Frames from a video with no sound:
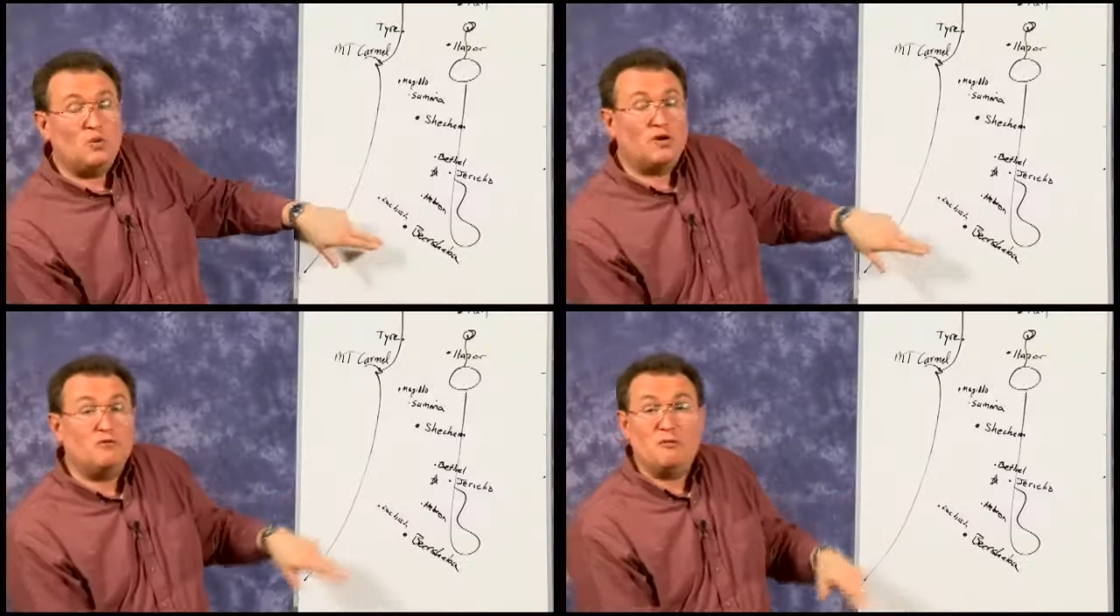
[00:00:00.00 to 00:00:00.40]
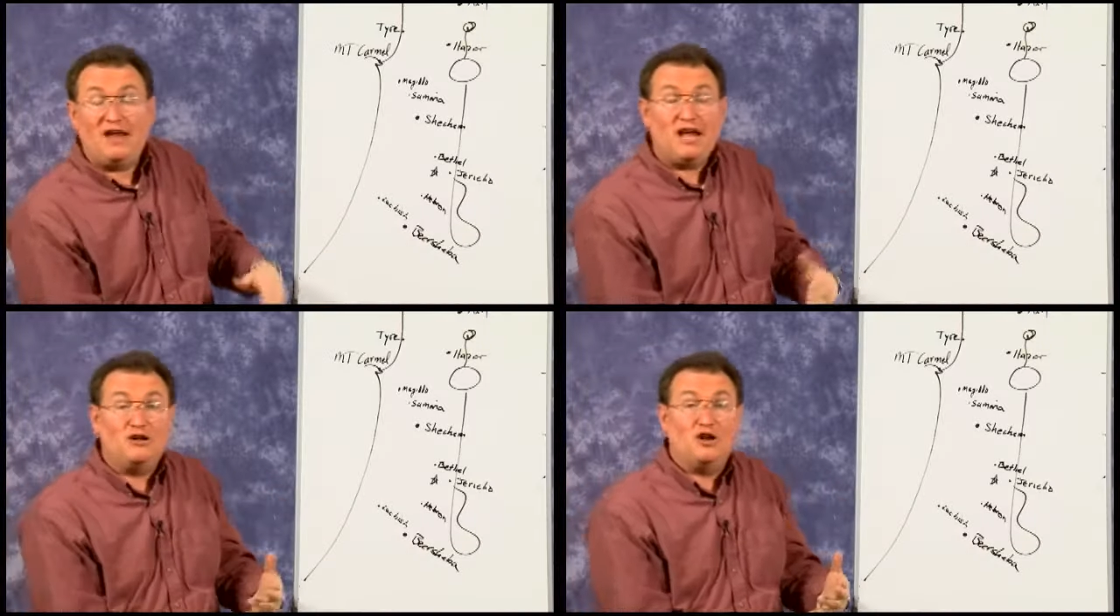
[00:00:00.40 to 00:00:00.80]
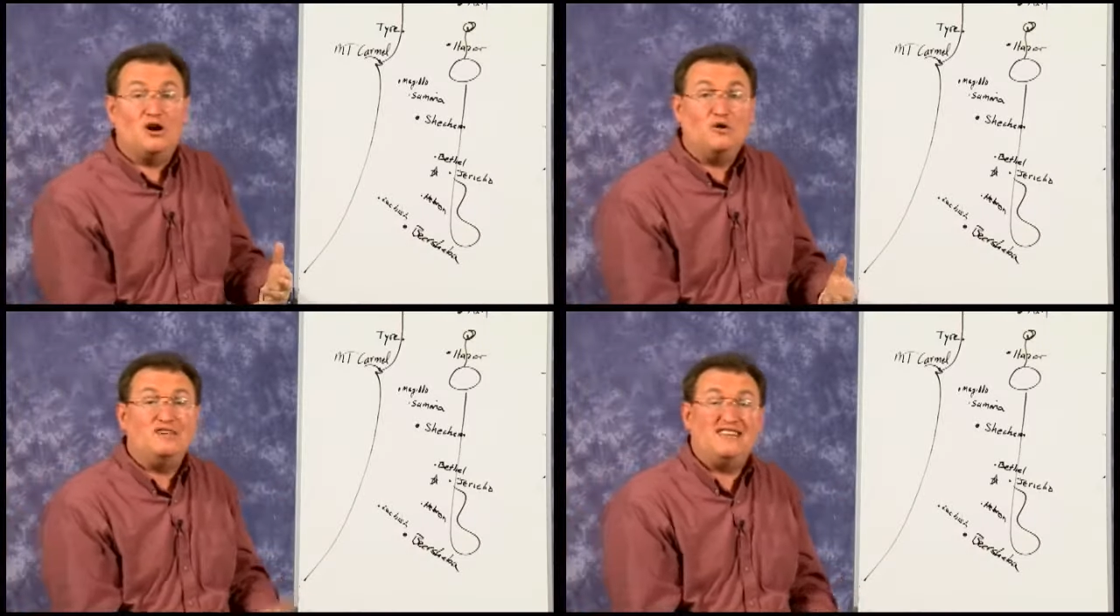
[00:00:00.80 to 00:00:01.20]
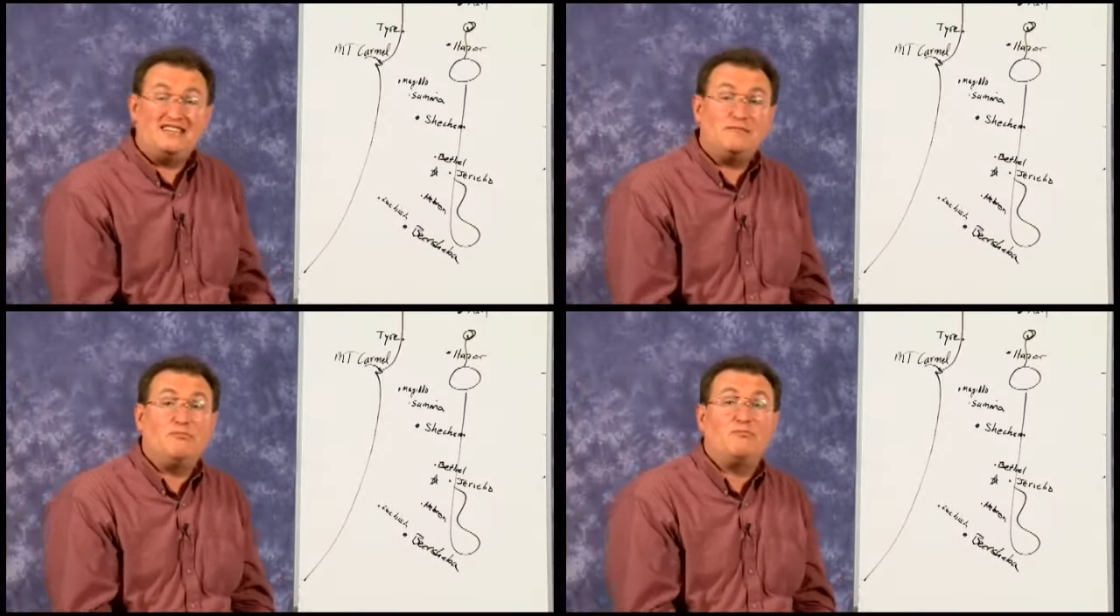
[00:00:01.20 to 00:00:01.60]
And what you may not know is
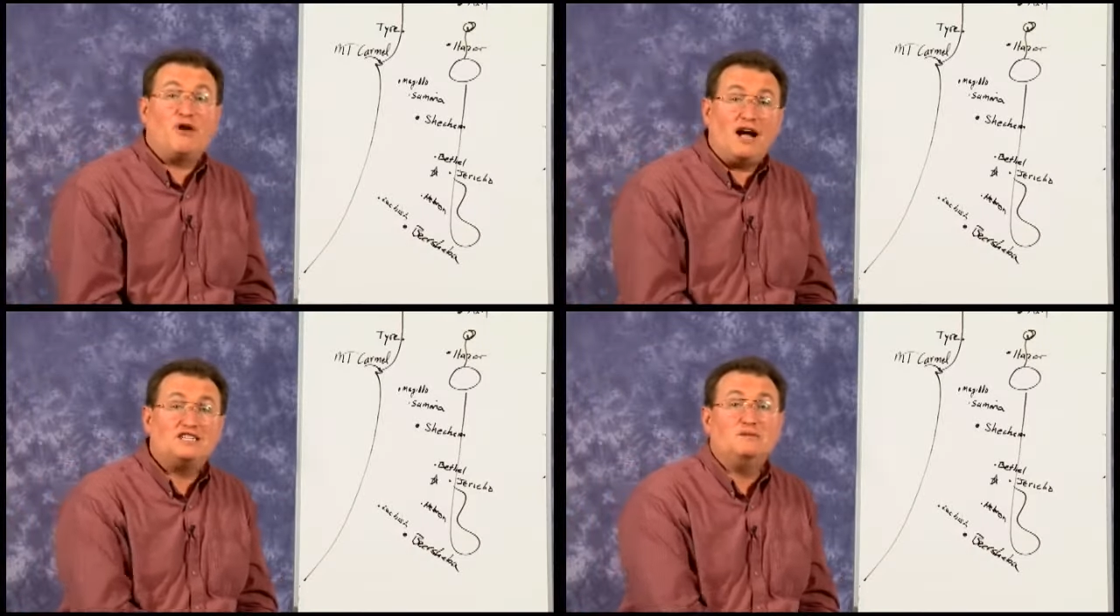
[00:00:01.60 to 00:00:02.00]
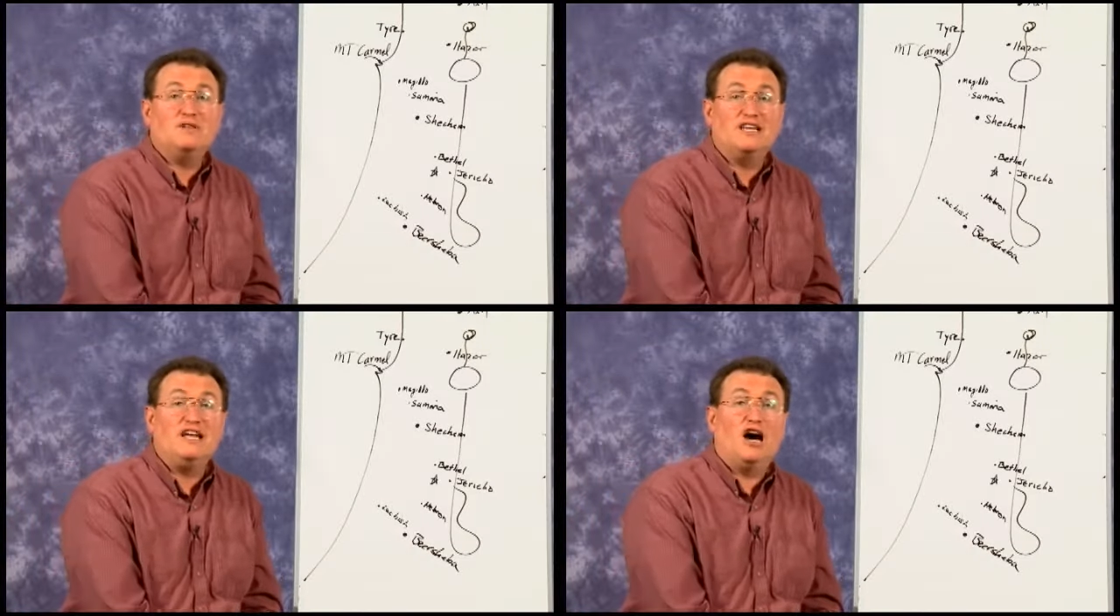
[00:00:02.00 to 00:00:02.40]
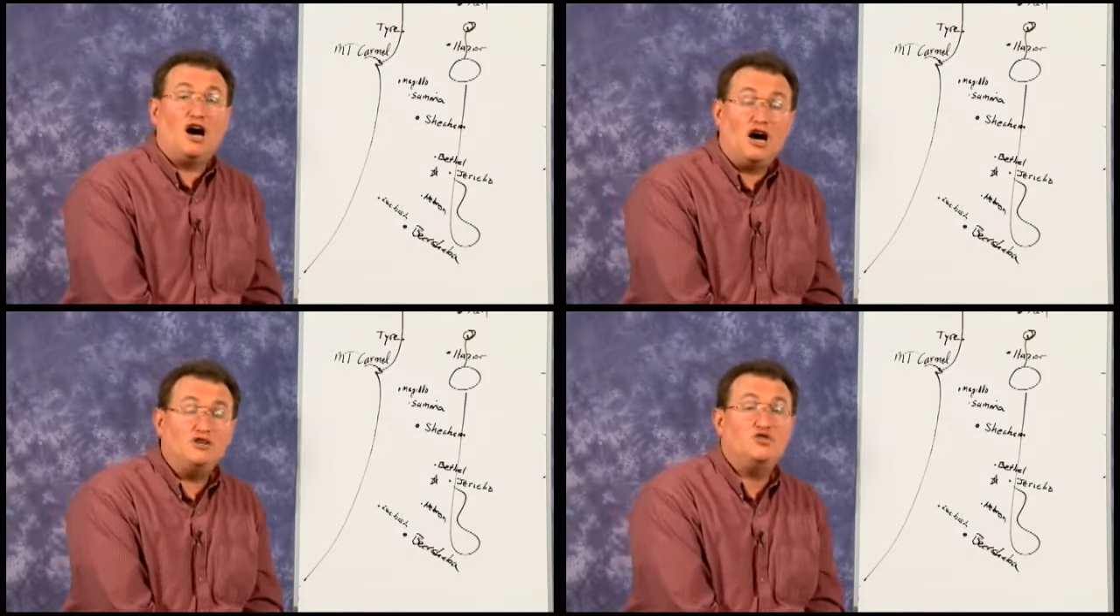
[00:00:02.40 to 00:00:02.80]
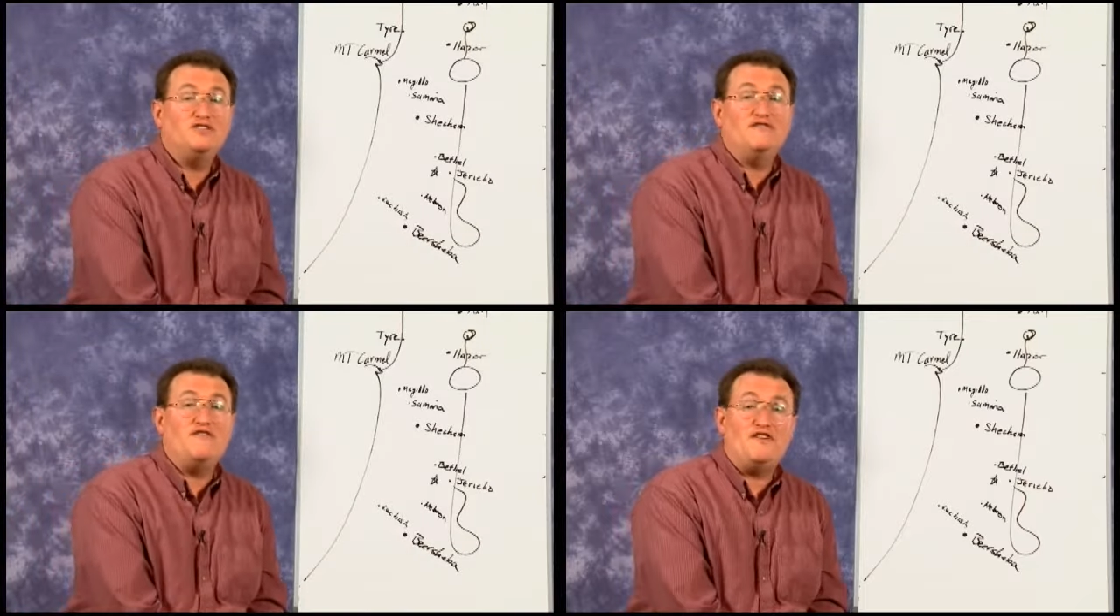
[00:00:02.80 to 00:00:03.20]
that's approximately
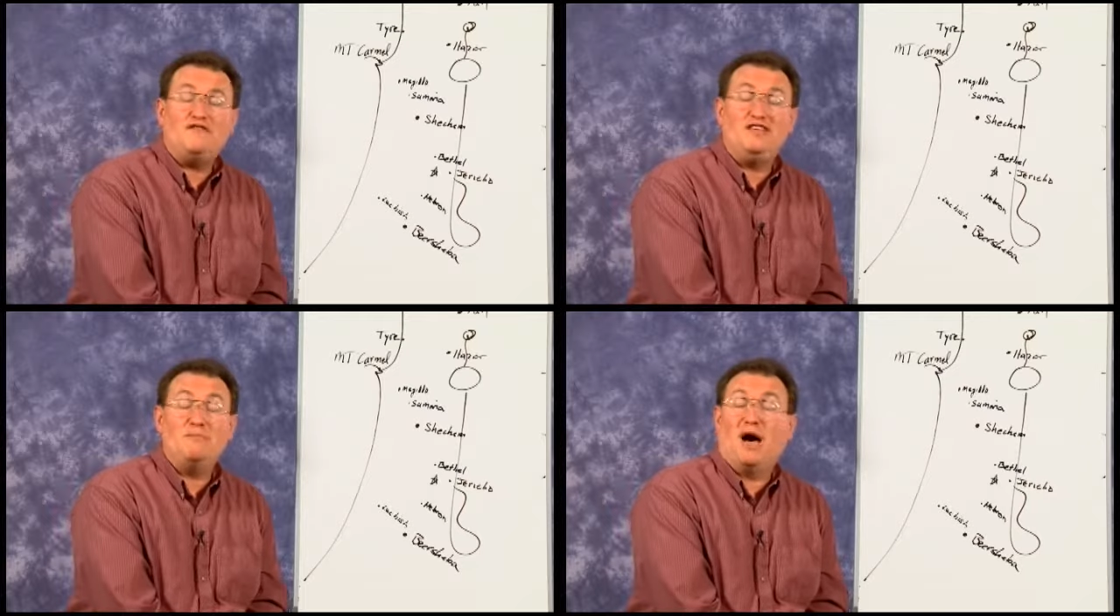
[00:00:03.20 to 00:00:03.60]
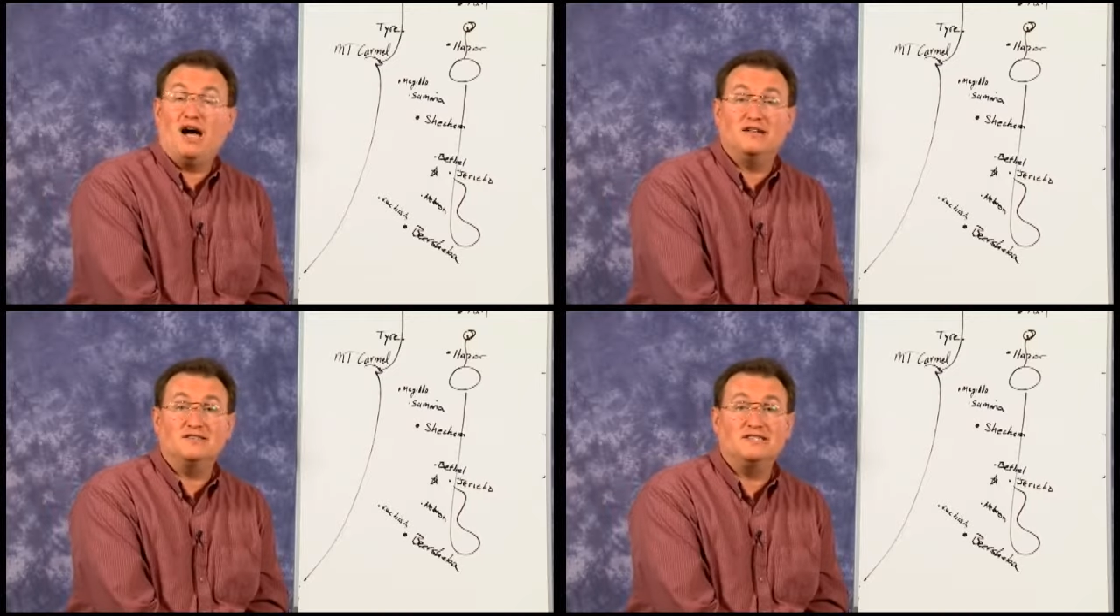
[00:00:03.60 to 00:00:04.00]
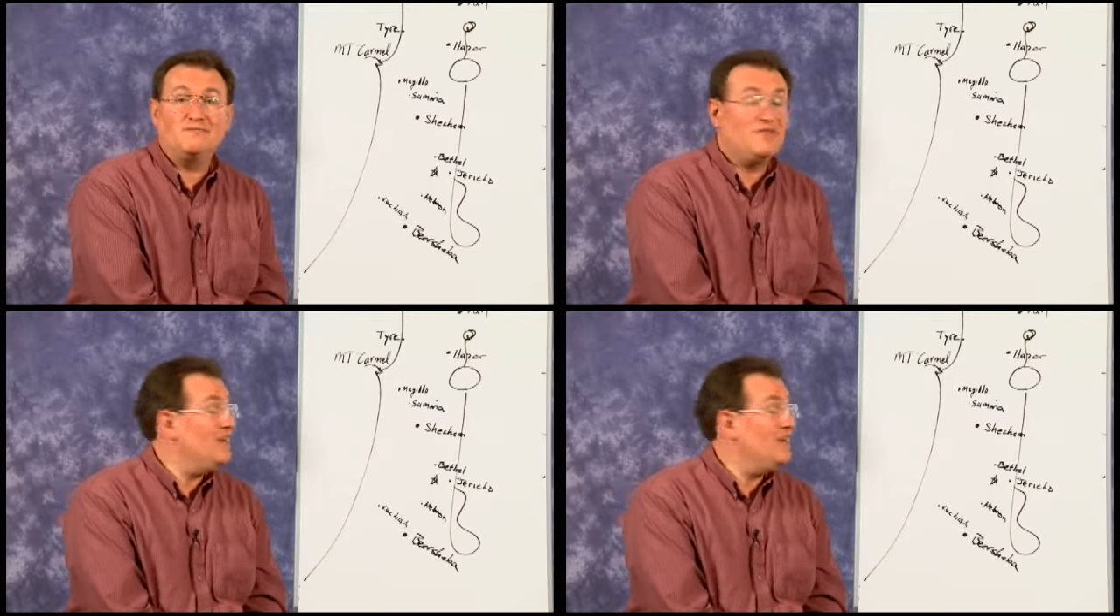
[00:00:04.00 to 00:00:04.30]
150 miles.